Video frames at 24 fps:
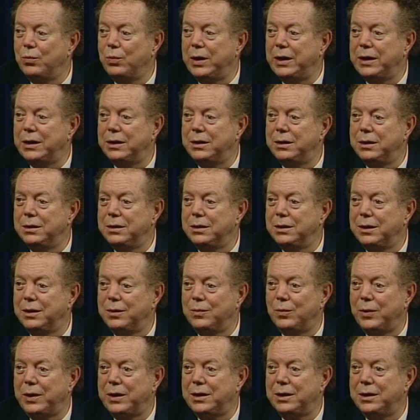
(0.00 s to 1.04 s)
And waited
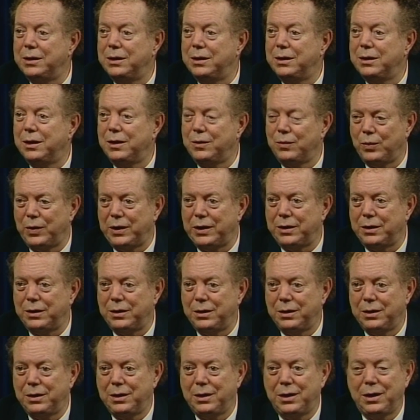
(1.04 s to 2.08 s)
and waited and
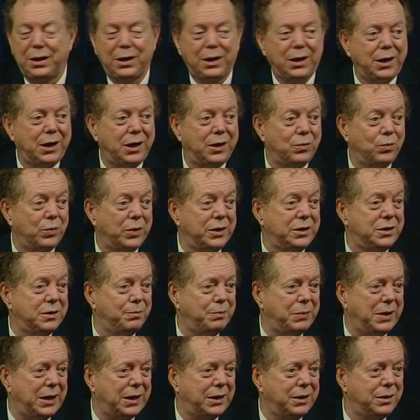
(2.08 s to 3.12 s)
waited and
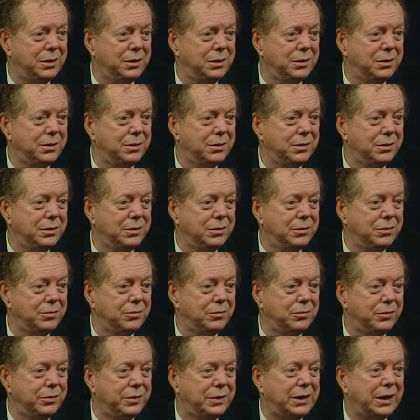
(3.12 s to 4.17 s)
went to bed
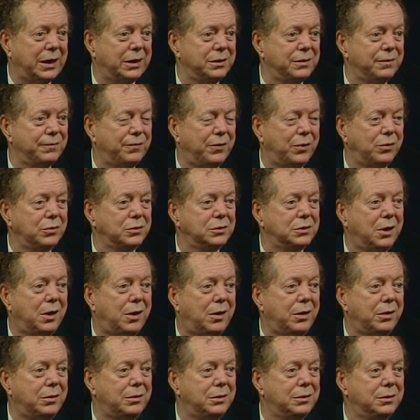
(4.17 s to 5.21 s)
without the phone
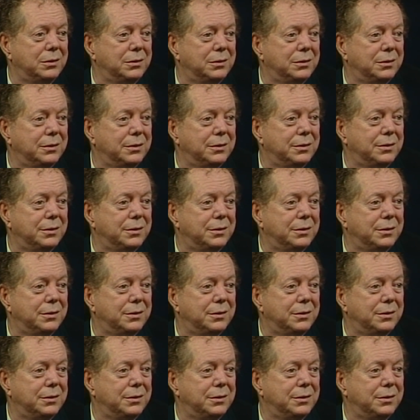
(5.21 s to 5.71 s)
call.